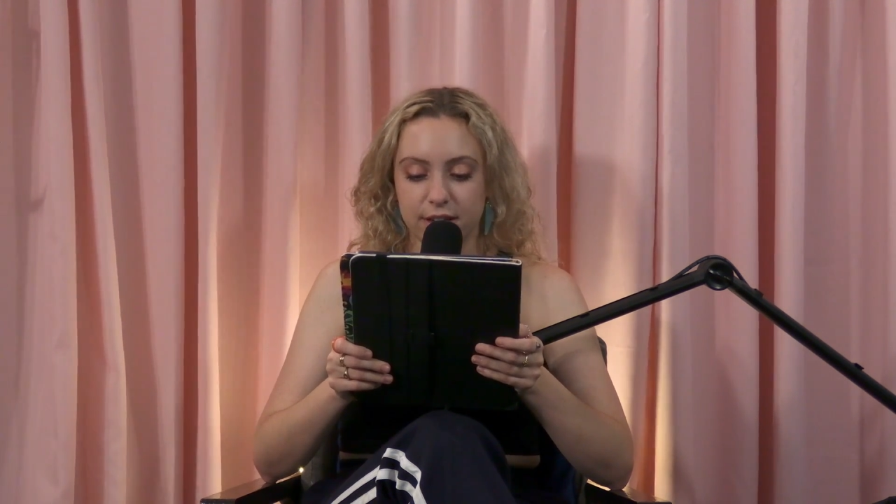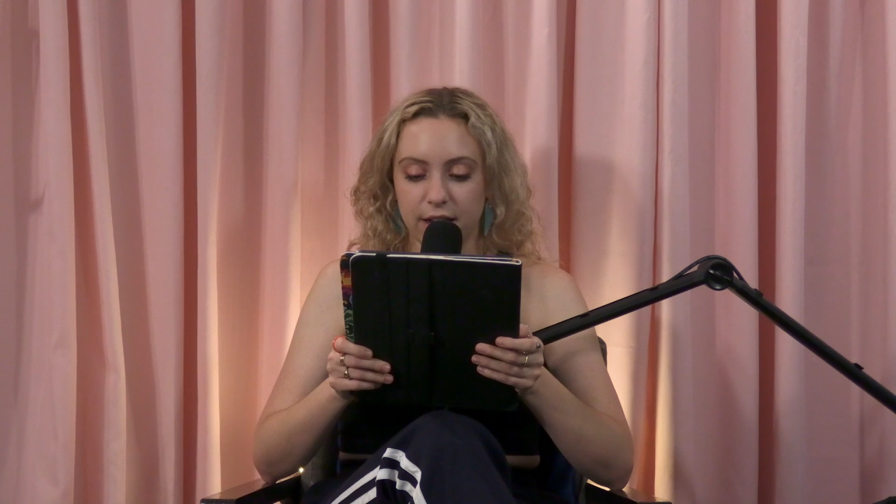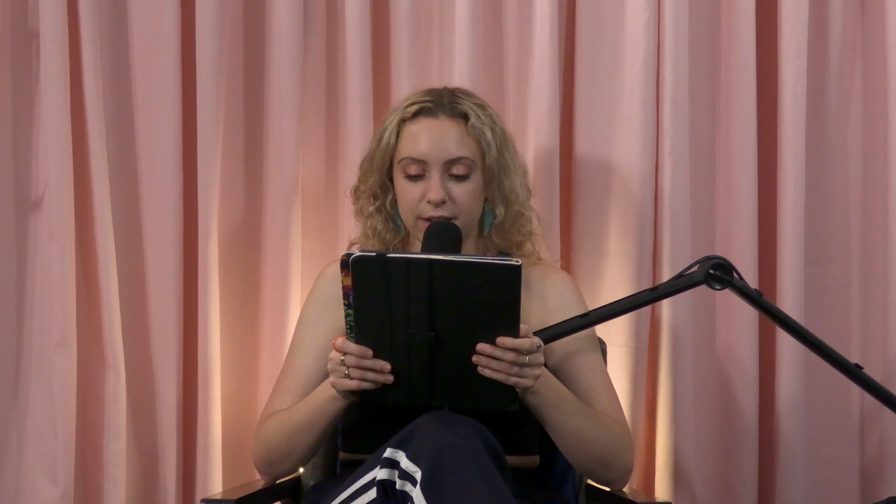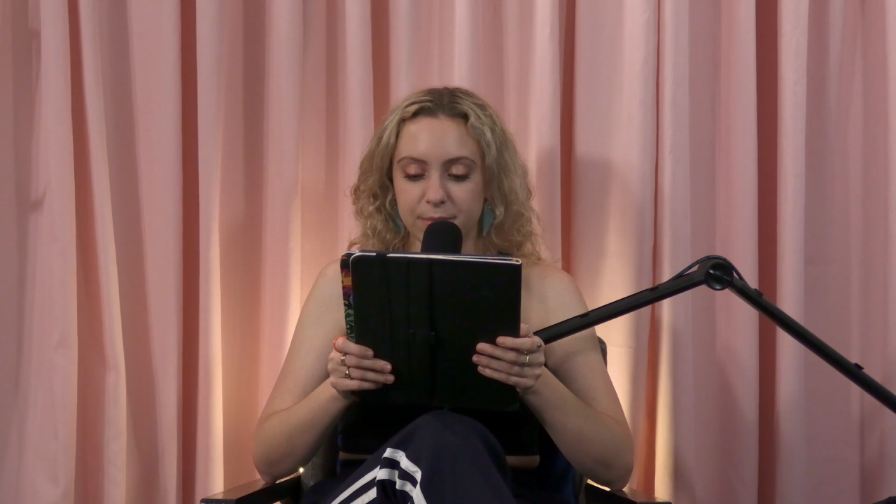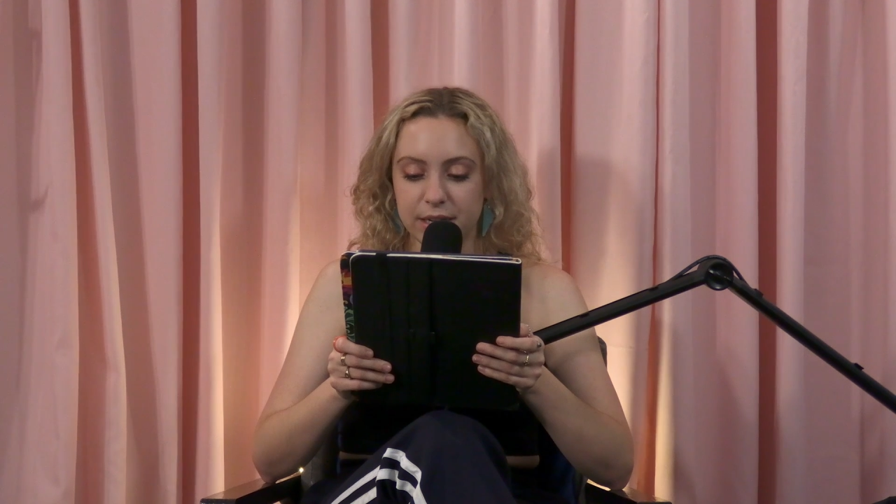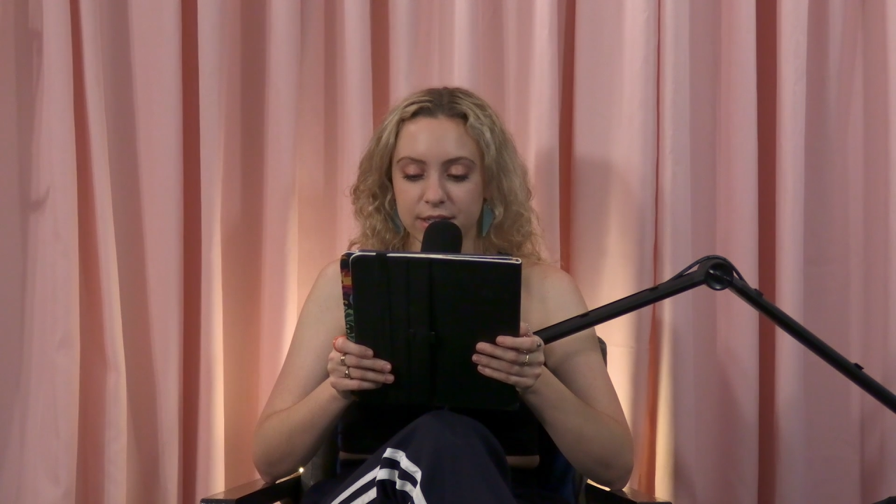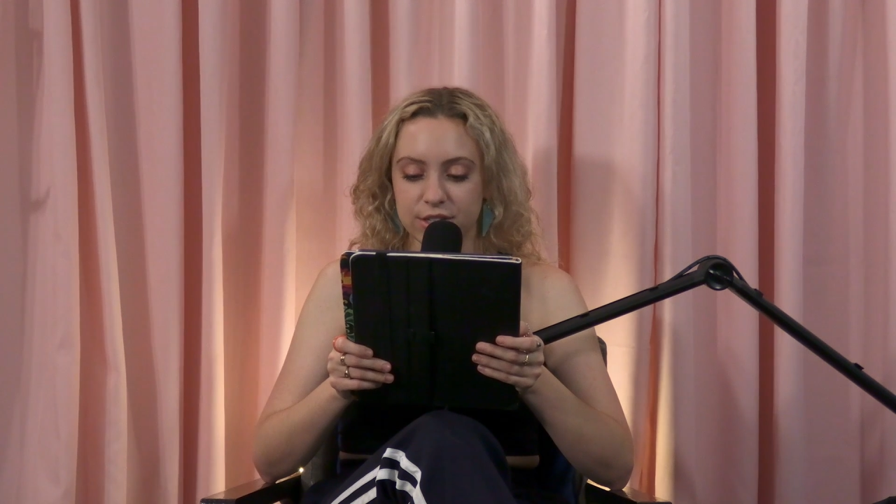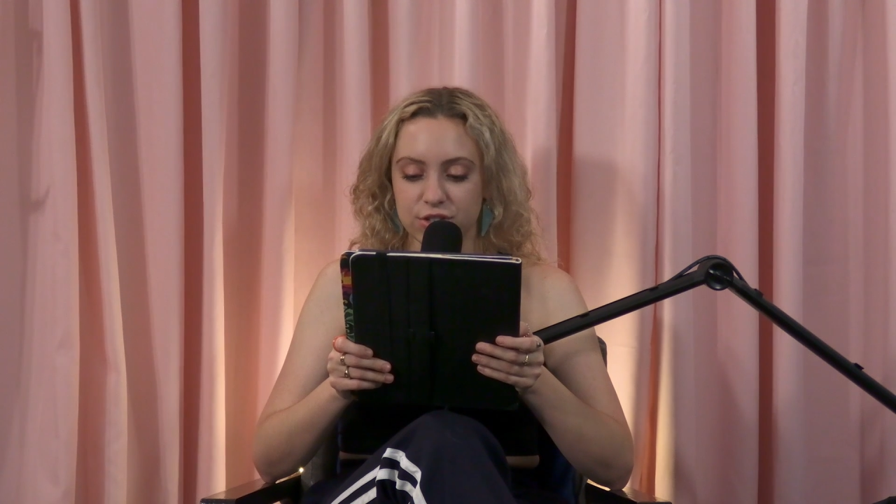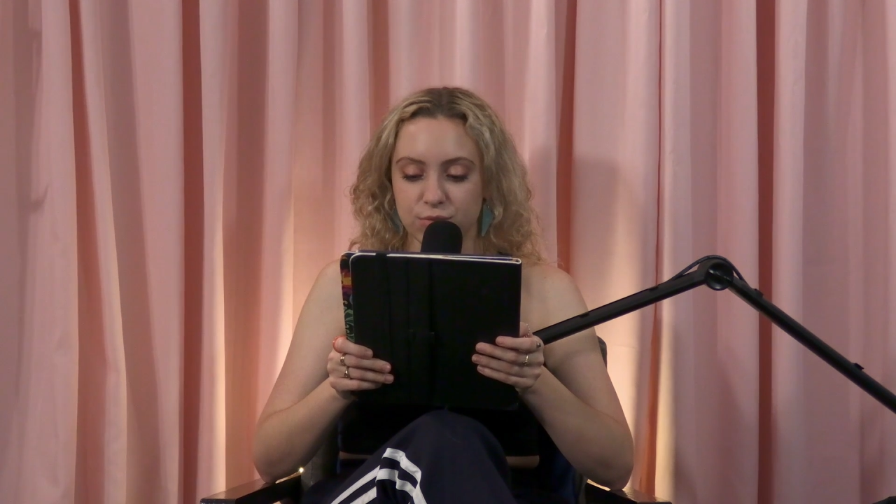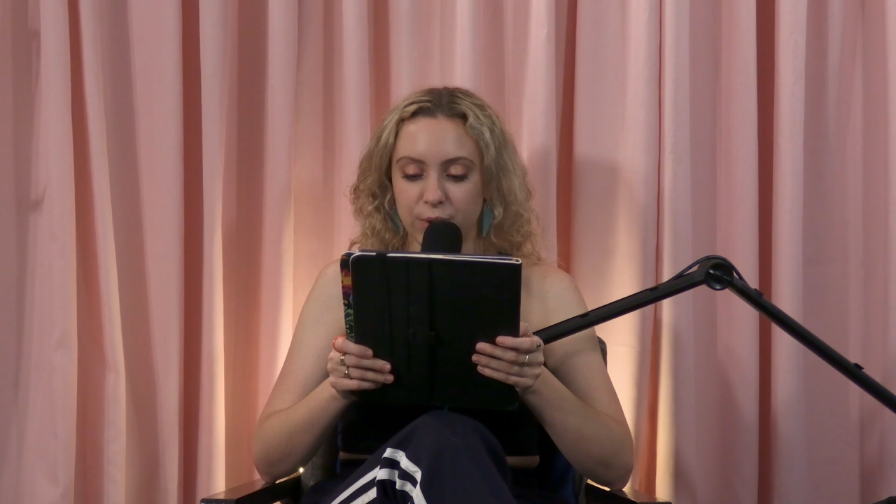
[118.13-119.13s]
I
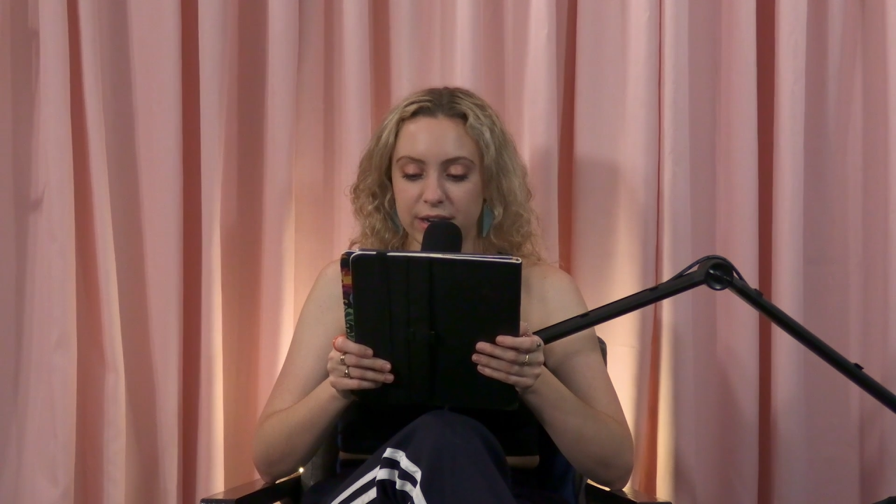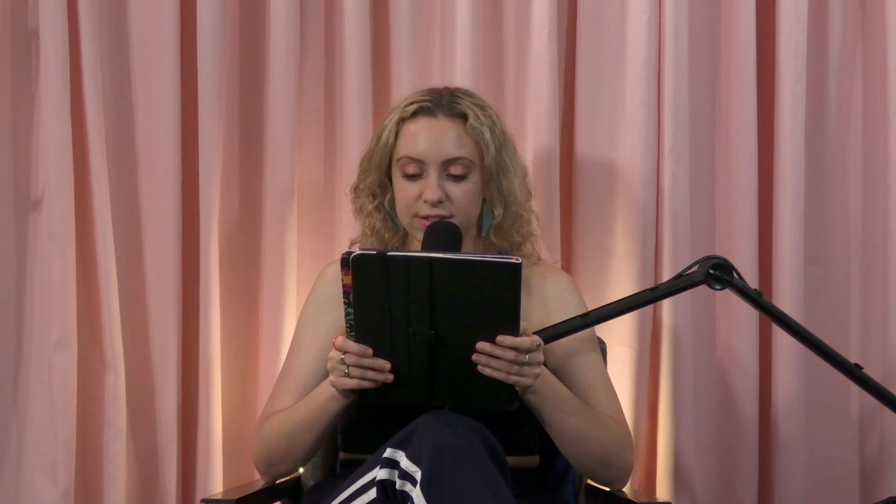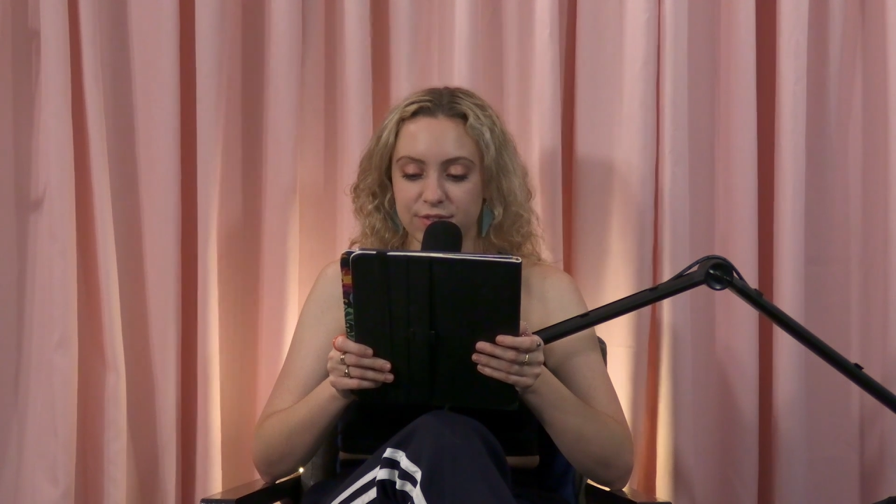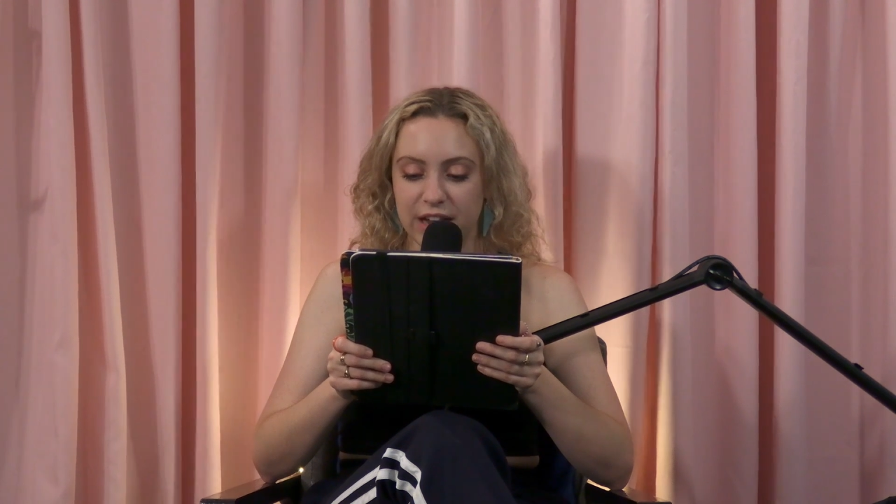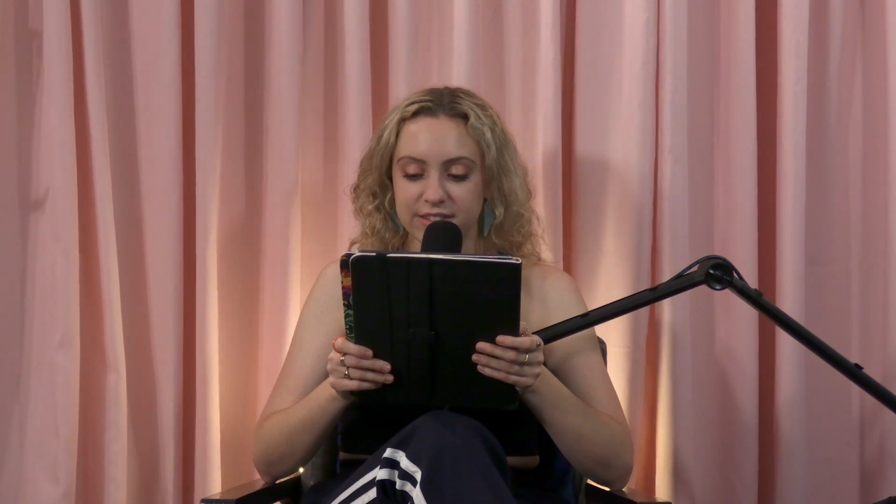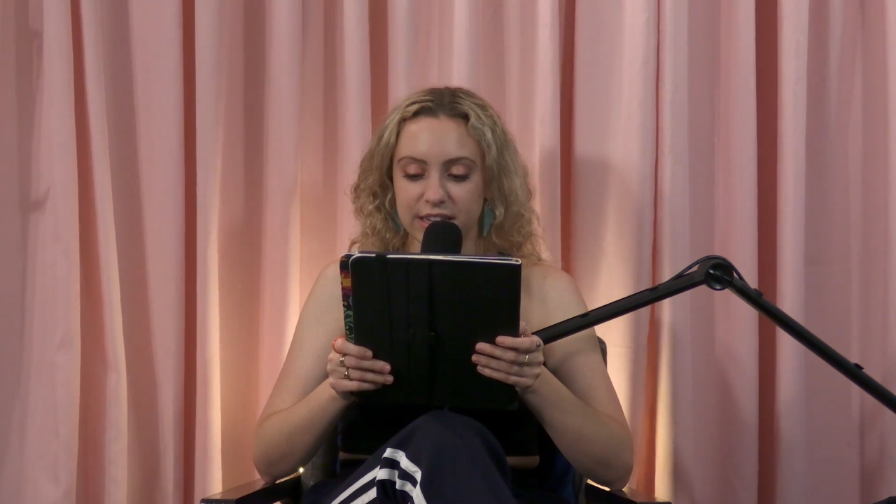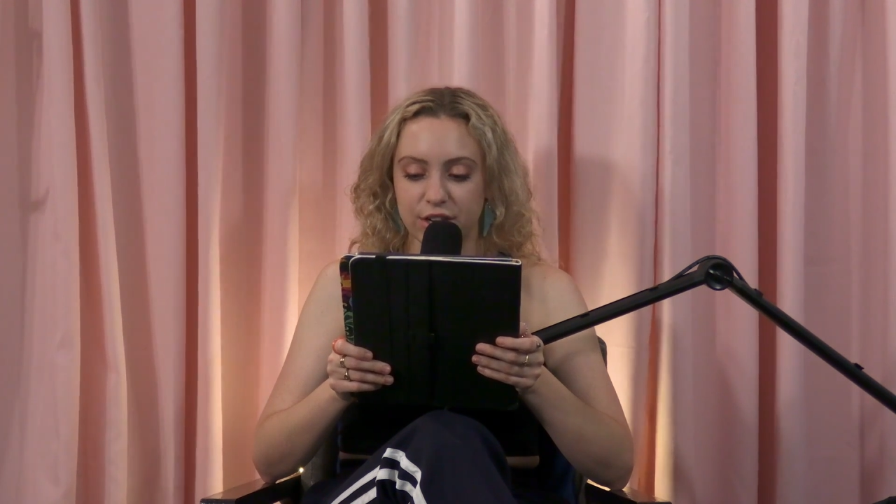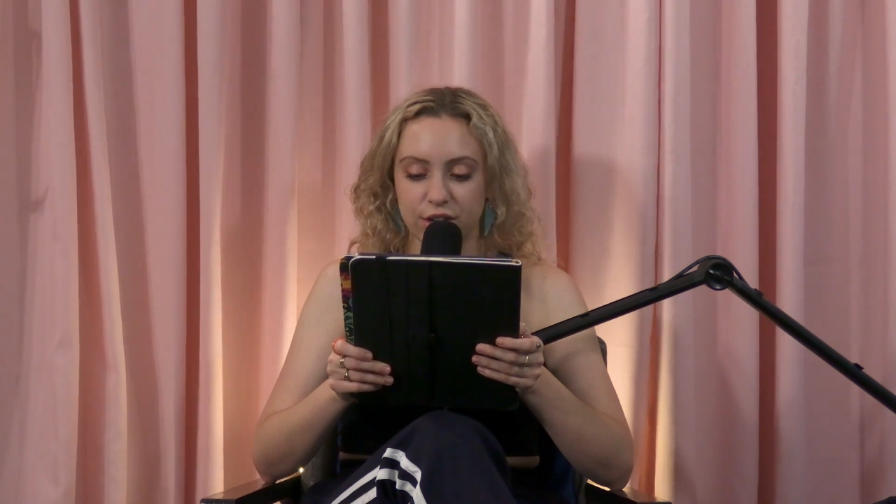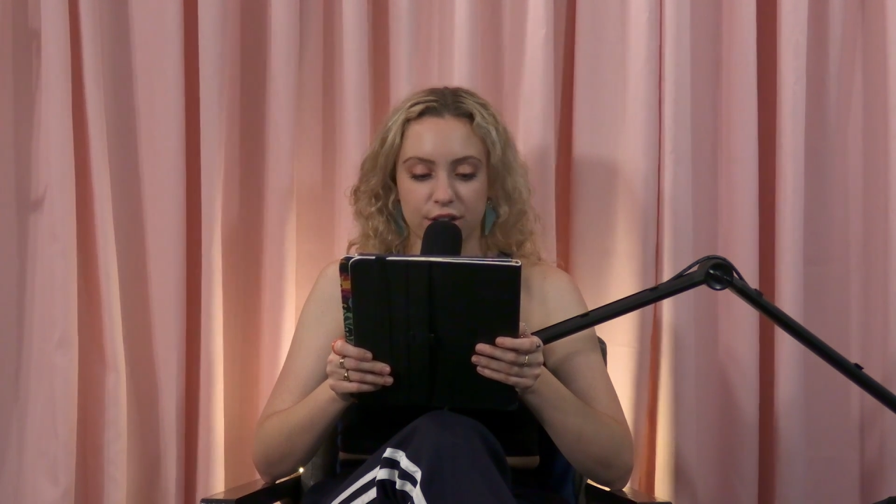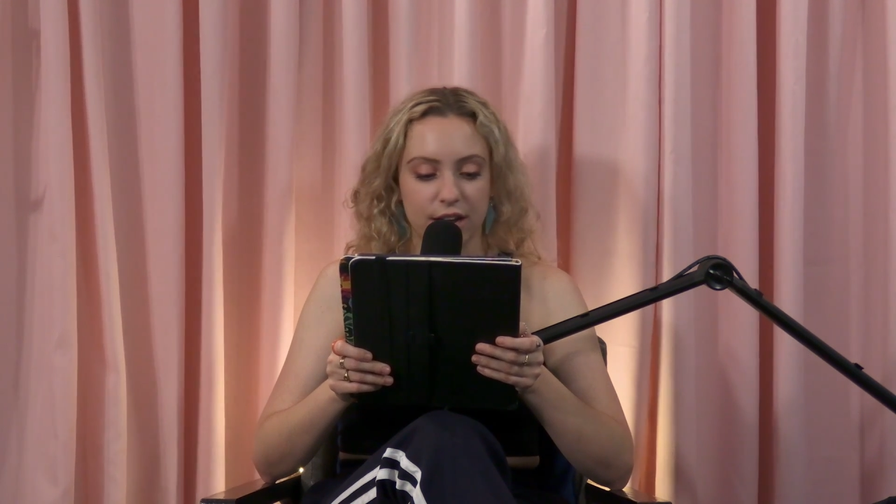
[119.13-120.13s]
immediately just ran as fast as I
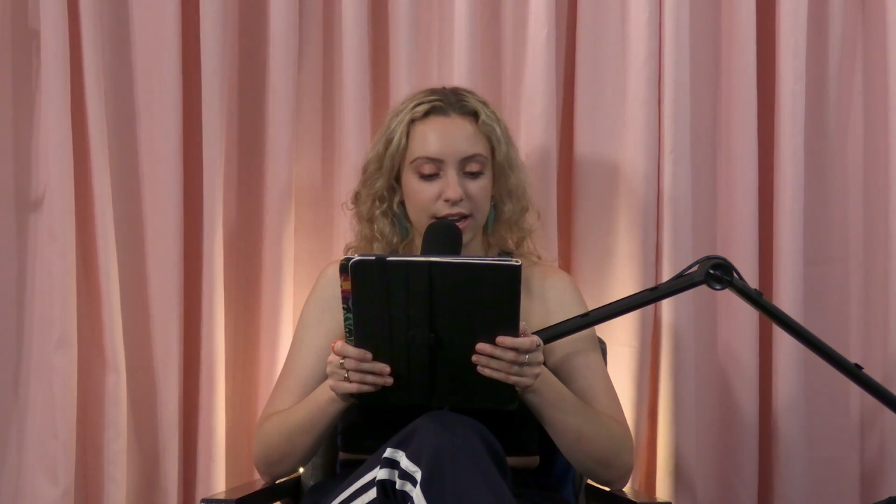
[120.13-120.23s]
could.